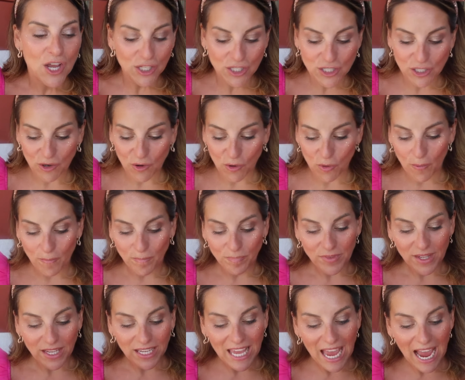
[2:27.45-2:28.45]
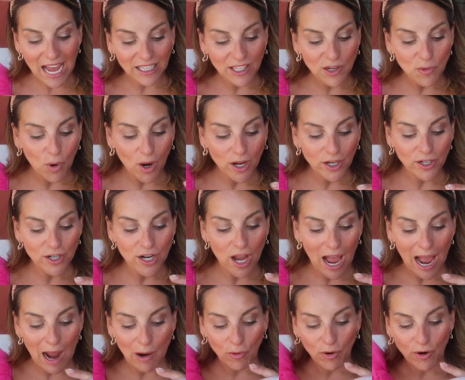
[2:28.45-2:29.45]
So Callie wanted
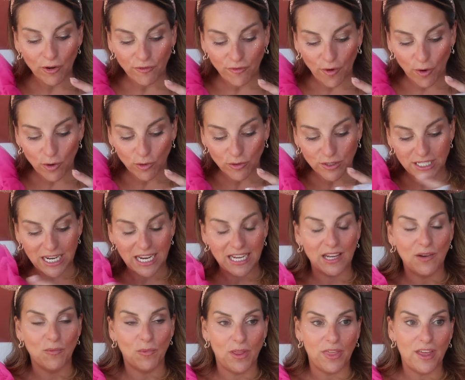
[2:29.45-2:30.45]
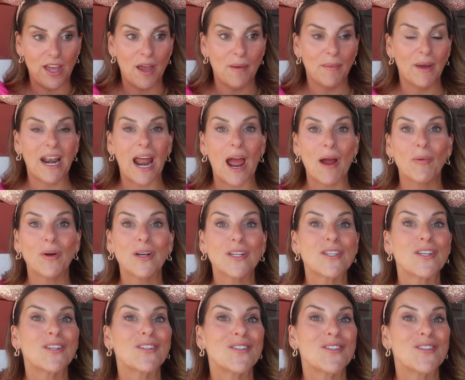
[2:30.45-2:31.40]
our photos taken with him and I was